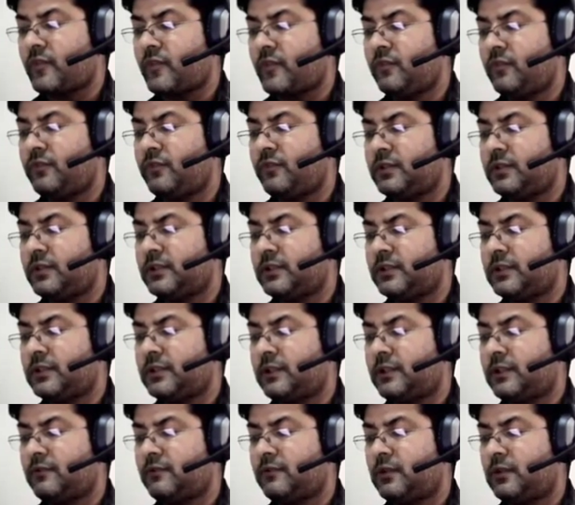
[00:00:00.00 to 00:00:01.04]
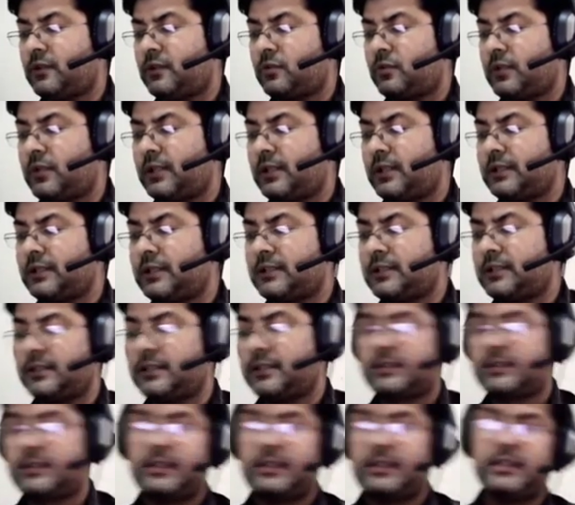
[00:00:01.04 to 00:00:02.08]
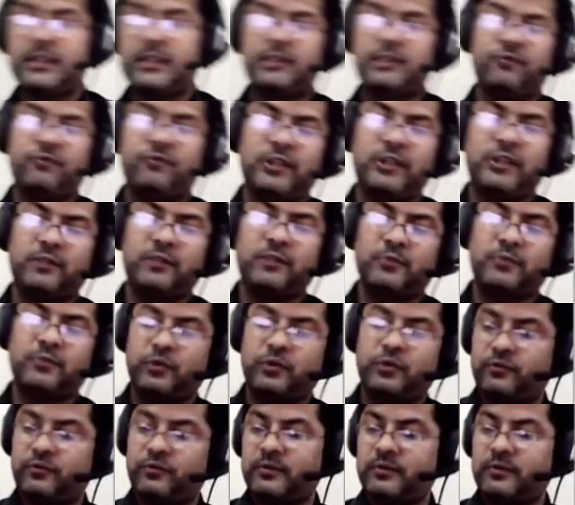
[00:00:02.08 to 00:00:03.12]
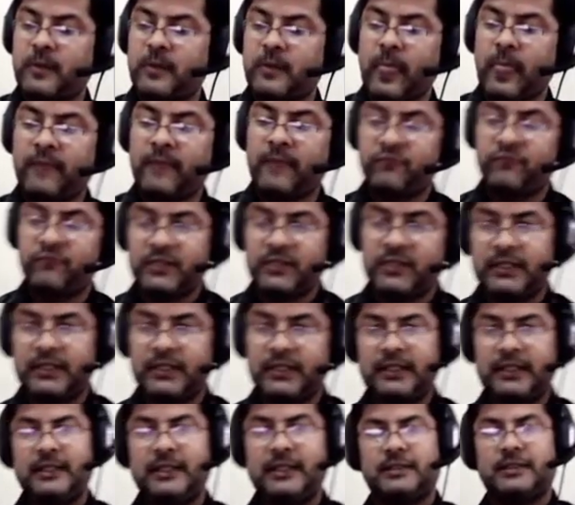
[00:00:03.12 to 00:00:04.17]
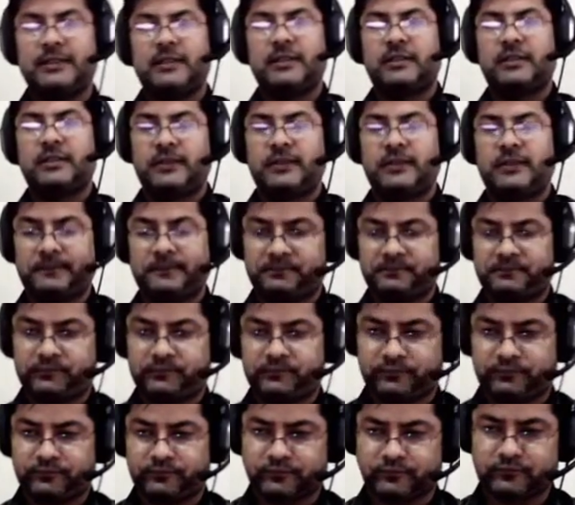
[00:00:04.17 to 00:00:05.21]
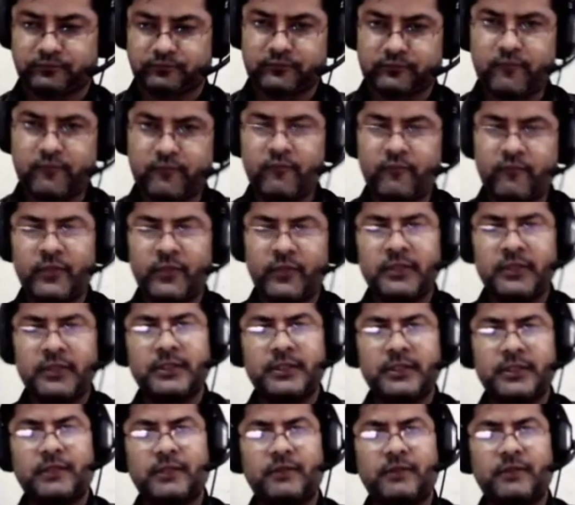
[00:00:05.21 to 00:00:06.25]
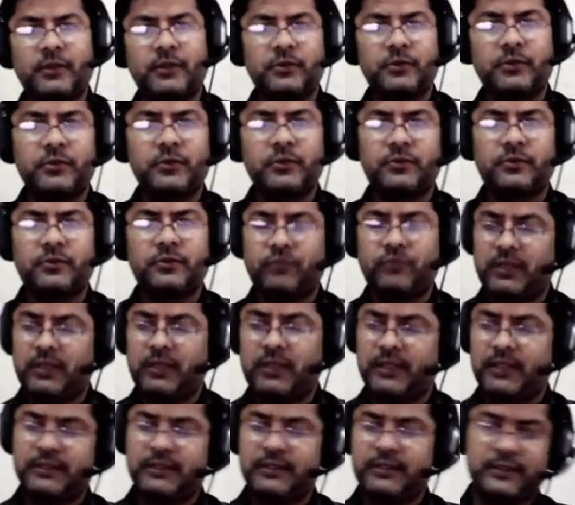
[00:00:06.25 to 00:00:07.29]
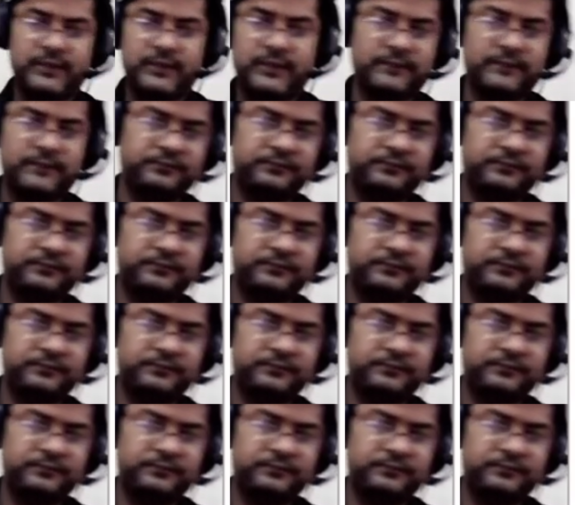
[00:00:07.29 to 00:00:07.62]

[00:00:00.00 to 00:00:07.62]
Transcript: which is equal to LHS. Hence we have proved that LHS is equal to RHS.